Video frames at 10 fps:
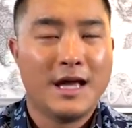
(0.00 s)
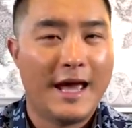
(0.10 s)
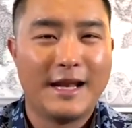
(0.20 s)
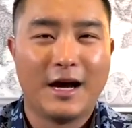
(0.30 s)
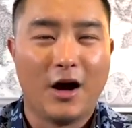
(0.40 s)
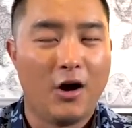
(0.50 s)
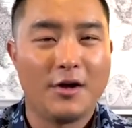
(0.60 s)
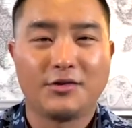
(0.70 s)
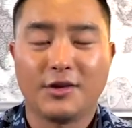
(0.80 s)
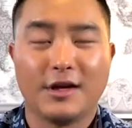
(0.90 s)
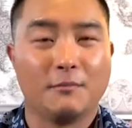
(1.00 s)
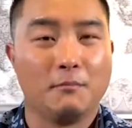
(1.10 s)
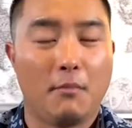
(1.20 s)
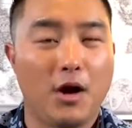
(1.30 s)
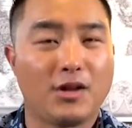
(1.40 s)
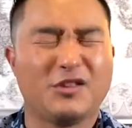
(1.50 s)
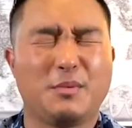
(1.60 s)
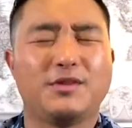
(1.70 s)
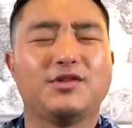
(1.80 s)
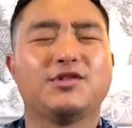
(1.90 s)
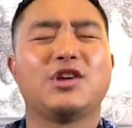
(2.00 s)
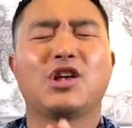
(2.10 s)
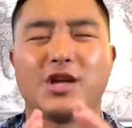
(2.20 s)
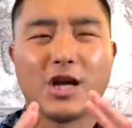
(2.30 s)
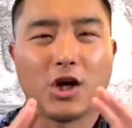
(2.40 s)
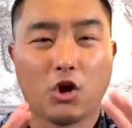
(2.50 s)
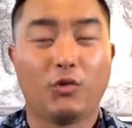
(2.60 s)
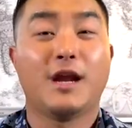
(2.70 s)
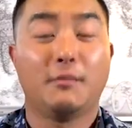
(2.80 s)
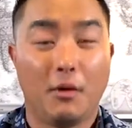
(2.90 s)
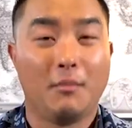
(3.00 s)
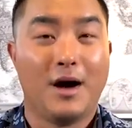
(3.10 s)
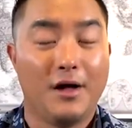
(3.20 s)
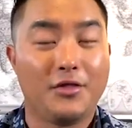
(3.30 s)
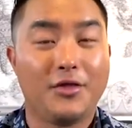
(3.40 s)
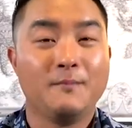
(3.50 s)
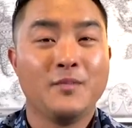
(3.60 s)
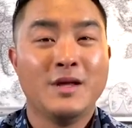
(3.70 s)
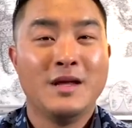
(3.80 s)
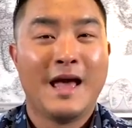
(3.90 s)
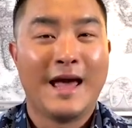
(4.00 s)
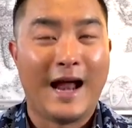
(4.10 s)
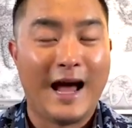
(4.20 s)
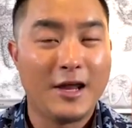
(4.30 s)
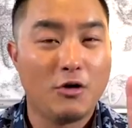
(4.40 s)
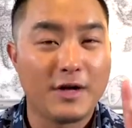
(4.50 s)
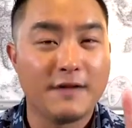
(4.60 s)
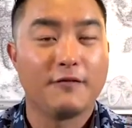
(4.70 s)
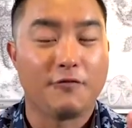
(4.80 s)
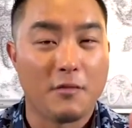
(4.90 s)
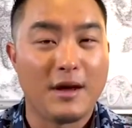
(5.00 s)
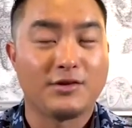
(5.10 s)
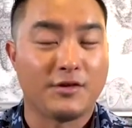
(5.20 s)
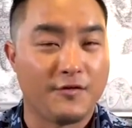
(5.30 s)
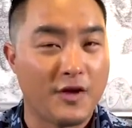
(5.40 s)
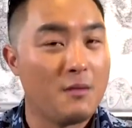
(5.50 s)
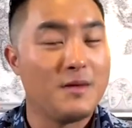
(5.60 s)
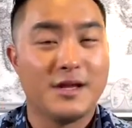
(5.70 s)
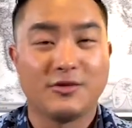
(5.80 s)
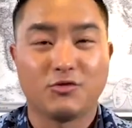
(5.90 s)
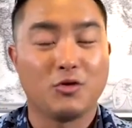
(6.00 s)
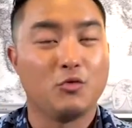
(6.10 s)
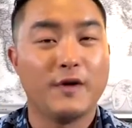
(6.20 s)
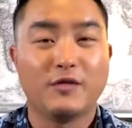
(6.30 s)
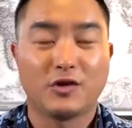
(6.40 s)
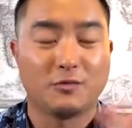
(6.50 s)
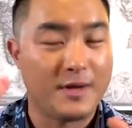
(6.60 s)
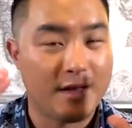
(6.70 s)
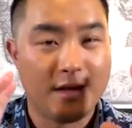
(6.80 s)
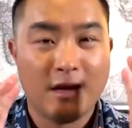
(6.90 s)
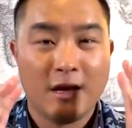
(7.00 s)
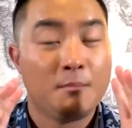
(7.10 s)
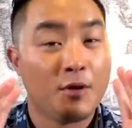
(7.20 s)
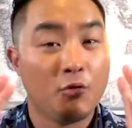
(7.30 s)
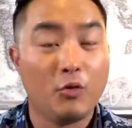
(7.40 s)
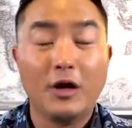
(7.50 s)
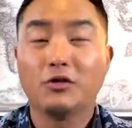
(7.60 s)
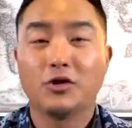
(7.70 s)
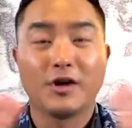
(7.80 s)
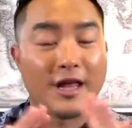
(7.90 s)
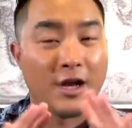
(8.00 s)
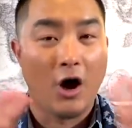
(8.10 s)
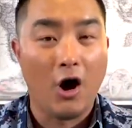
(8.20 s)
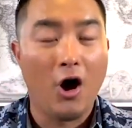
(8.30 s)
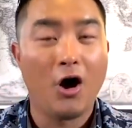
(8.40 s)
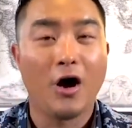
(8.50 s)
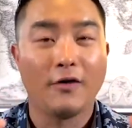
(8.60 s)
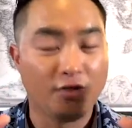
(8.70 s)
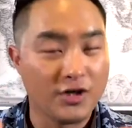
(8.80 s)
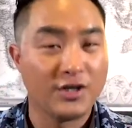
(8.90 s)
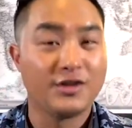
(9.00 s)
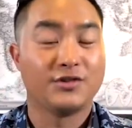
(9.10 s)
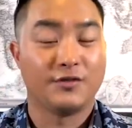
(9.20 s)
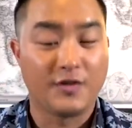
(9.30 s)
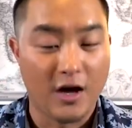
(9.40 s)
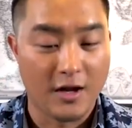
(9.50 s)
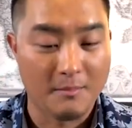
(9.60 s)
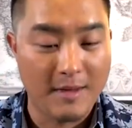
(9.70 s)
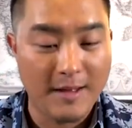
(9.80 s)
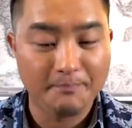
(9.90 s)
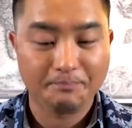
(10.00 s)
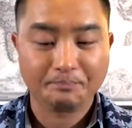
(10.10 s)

And uh, honestly, March has been such an incredible month. And I know even for myself in our ministry, we've just been bewildered in awe of the goodness of God. Amen.